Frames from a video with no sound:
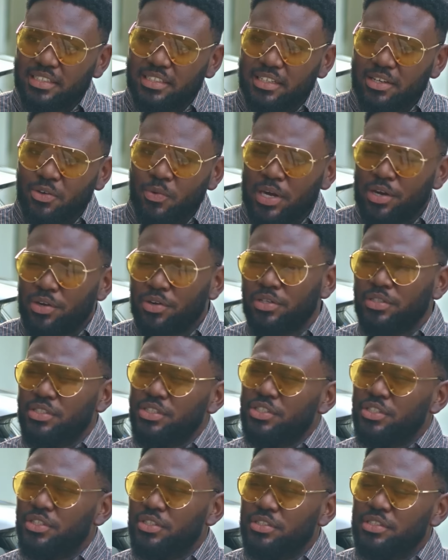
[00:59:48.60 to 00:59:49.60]
One
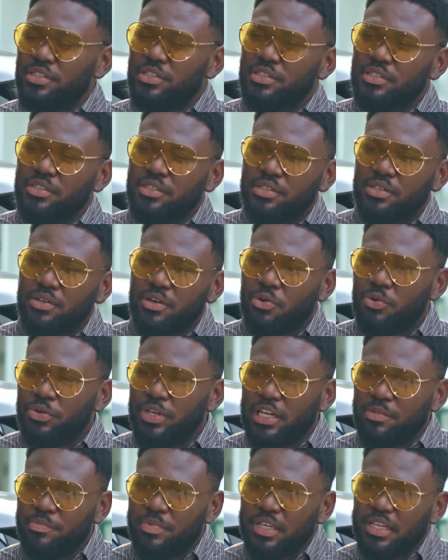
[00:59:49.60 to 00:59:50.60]
condition. What could
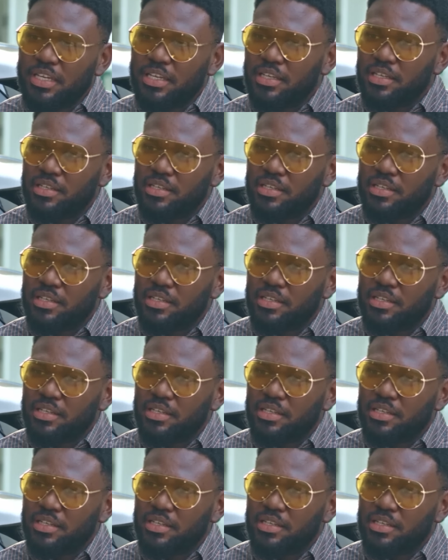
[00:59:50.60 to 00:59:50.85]
that be?